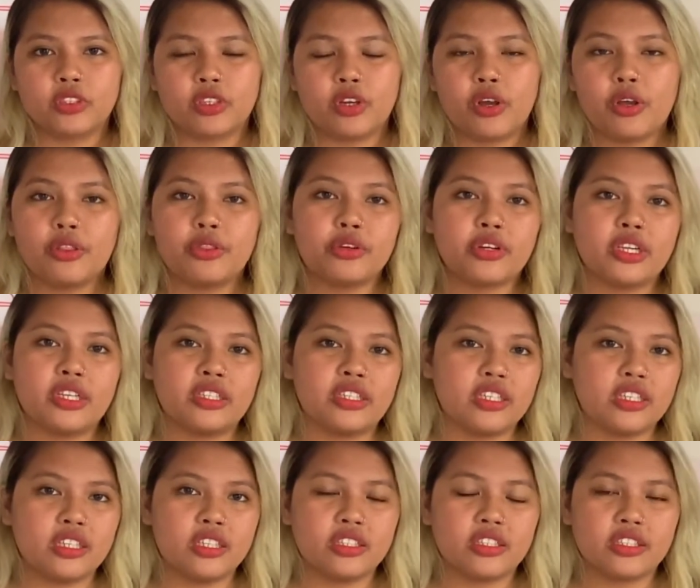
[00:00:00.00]
other
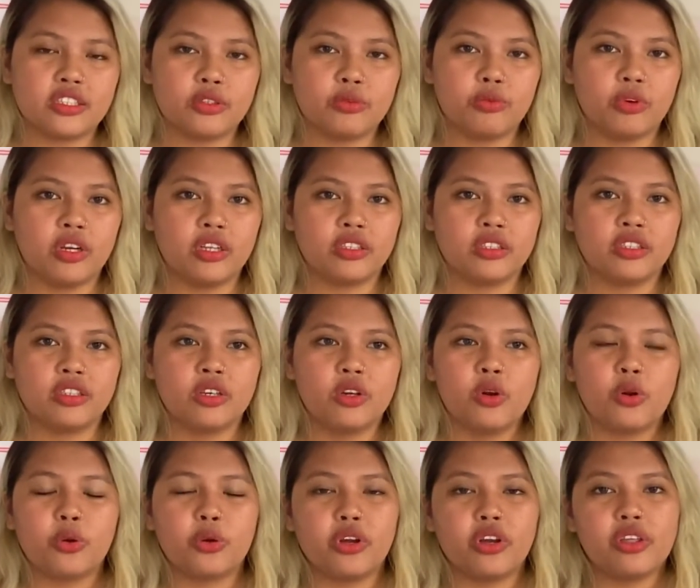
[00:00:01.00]
ideas you want
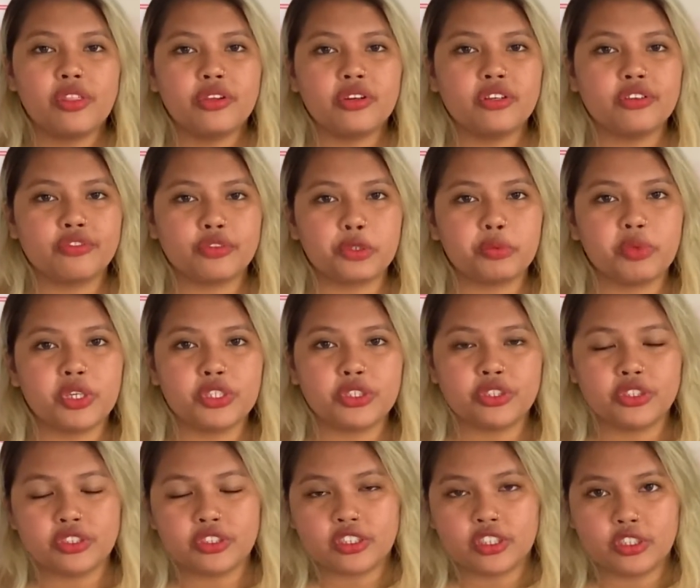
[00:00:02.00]
or other
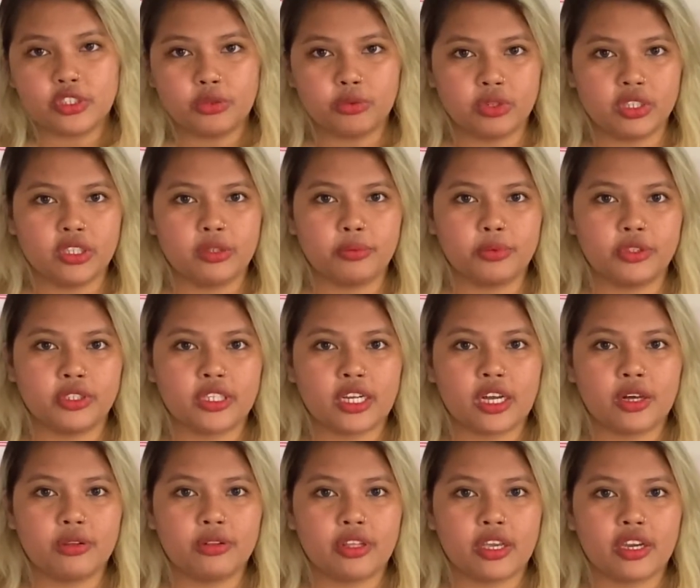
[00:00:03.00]
informations that you want to put
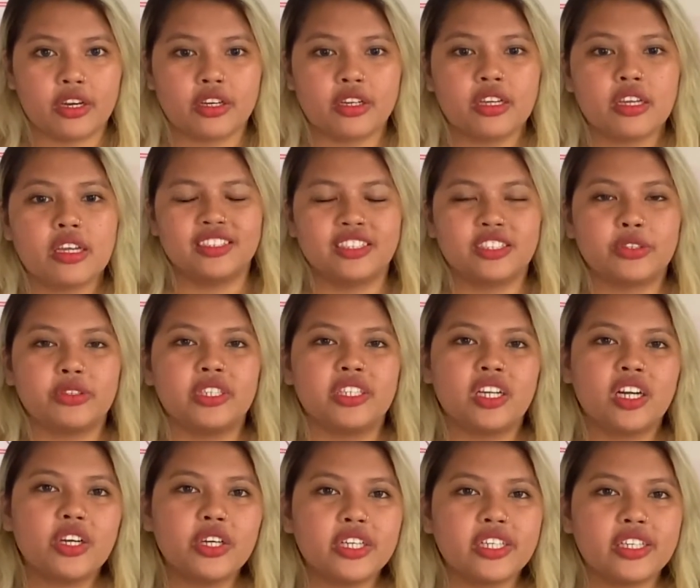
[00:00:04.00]
out there. So in
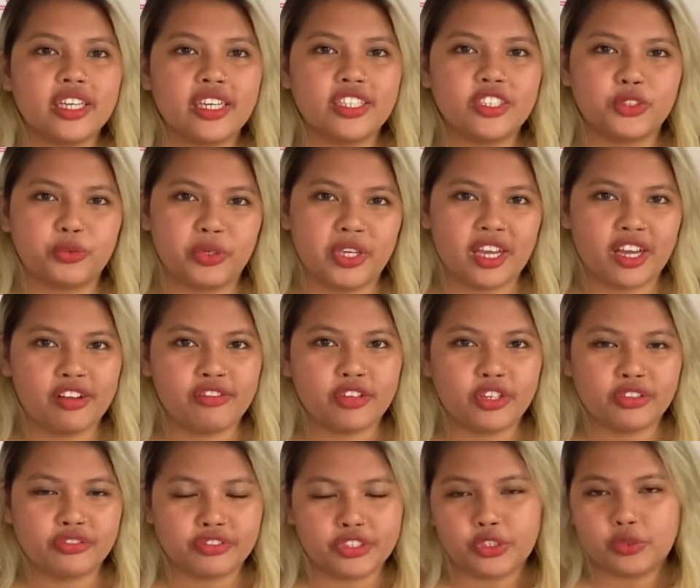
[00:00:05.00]
our case, we have
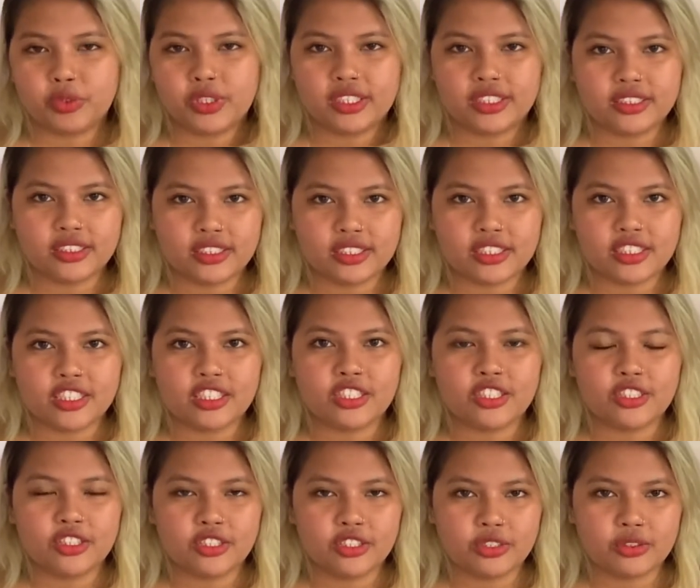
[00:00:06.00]
our virtual assistant
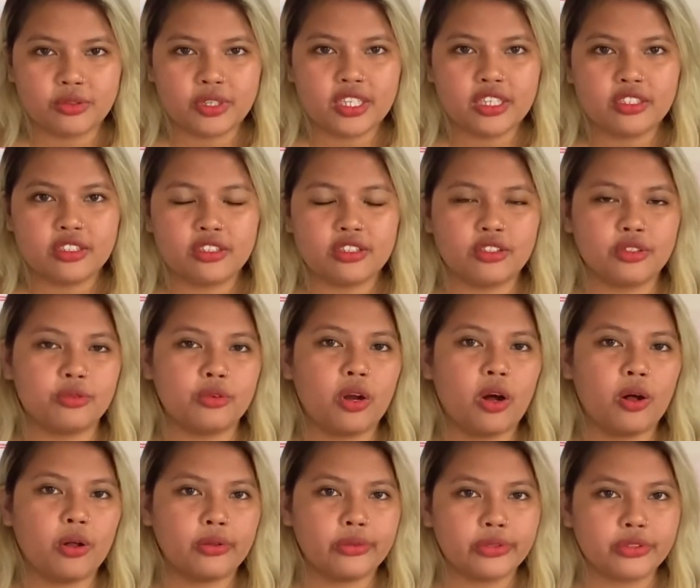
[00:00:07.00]
to do it, to do
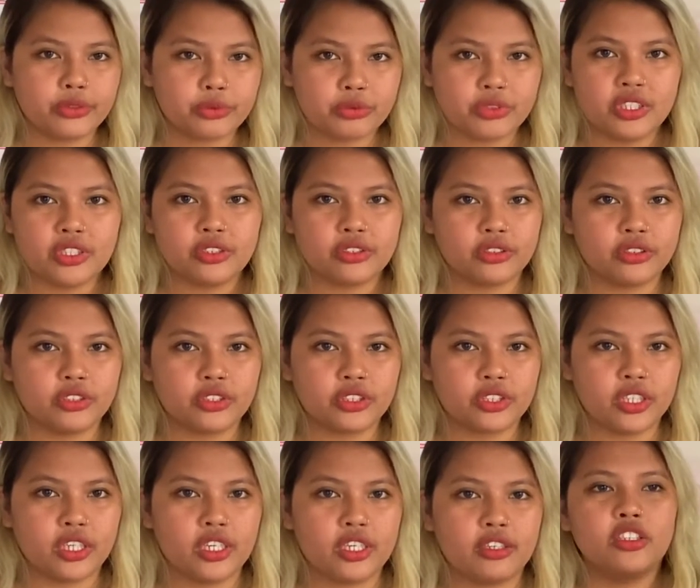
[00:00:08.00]
all of the
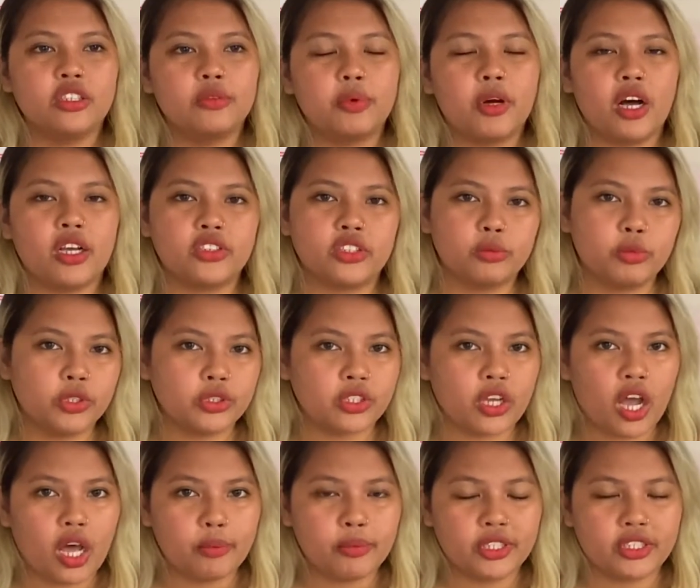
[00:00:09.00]
researching, the possible
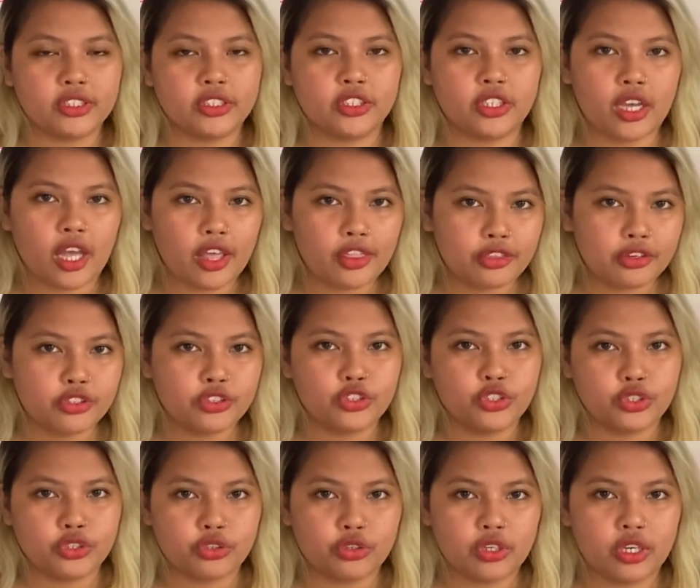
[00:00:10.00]
topics gathered
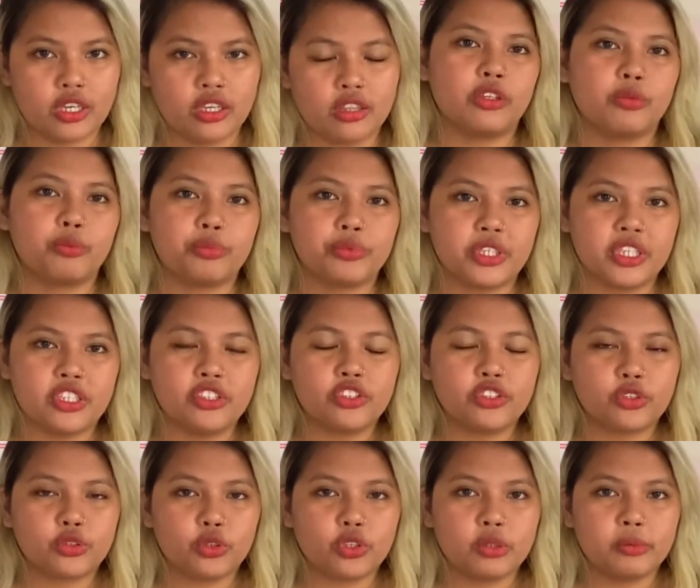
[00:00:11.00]
during the
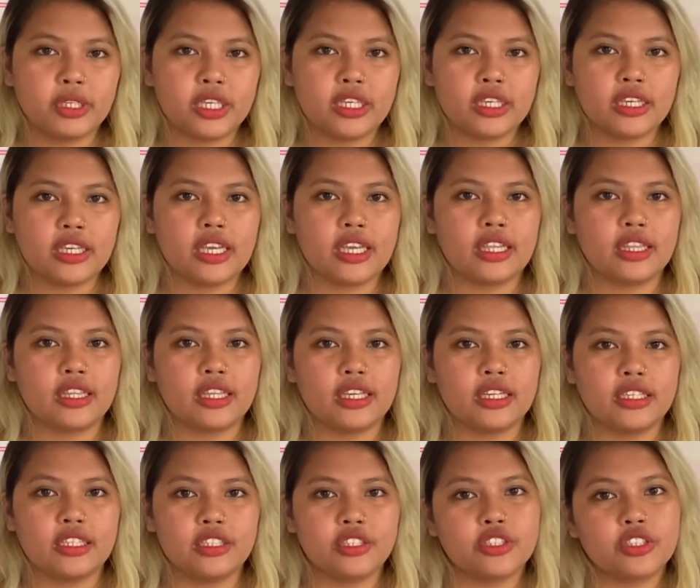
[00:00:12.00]
brainstorming, and then
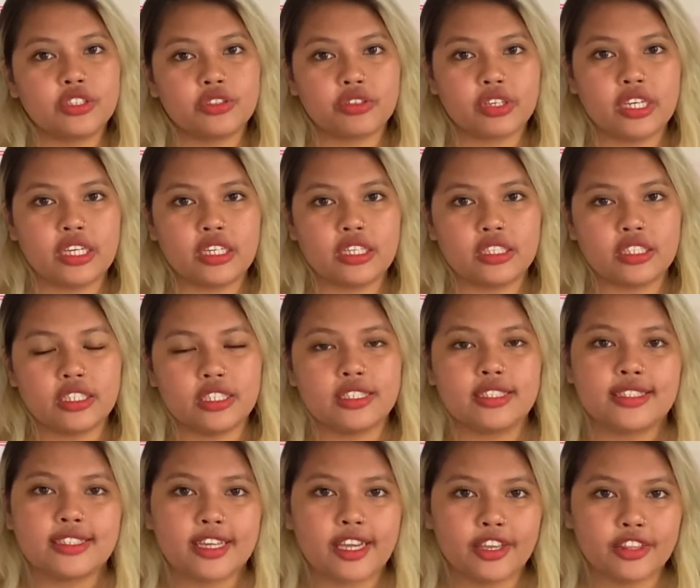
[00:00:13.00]
integrate it
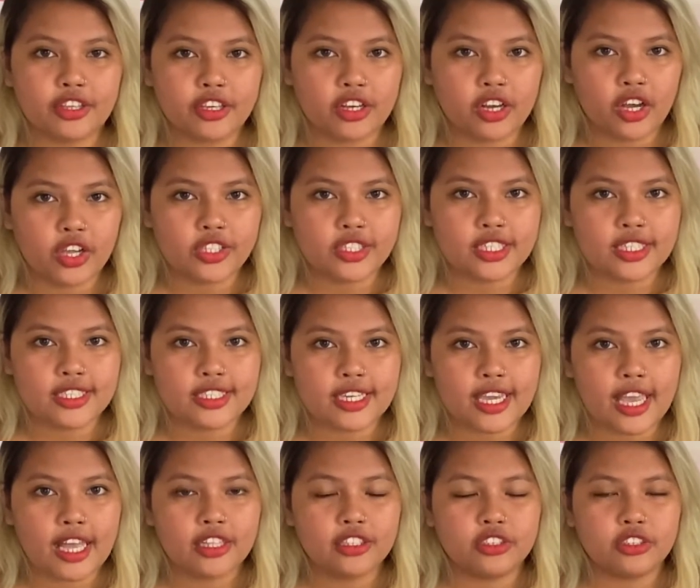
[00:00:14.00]
inside the content
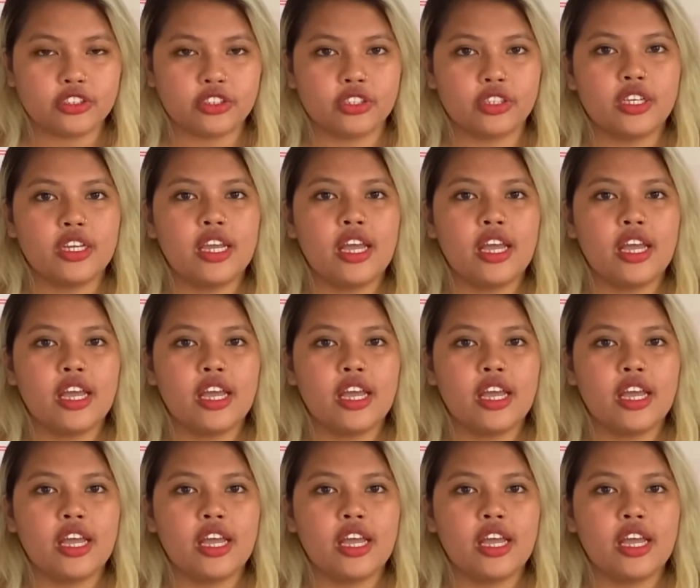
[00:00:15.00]
calendar.